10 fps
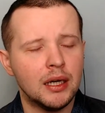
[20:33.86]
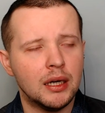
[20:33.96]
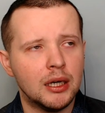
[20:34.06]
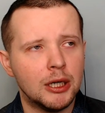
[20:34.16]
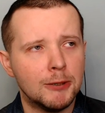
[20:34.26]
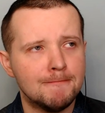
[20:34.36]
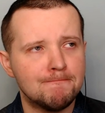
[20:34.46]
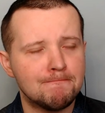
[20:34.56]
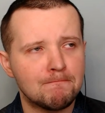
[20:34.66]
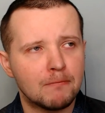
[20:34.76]

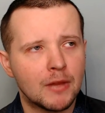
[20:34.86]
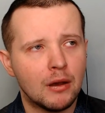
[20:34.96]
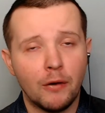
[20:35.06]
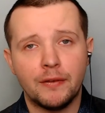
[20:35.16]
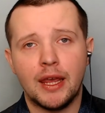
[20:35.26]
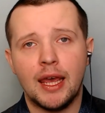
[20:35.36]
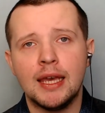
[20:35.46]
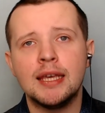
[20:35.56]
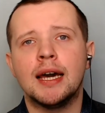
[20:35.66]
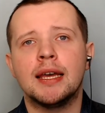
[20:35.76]
of
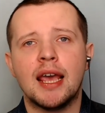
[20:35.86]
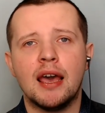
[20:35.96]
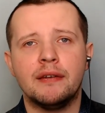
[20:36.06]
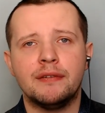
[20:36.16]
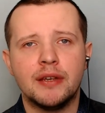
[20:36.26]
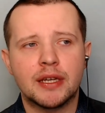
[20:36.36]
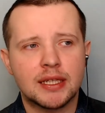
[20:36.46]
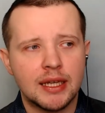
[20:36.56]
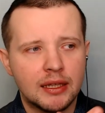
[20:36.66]
AI ethics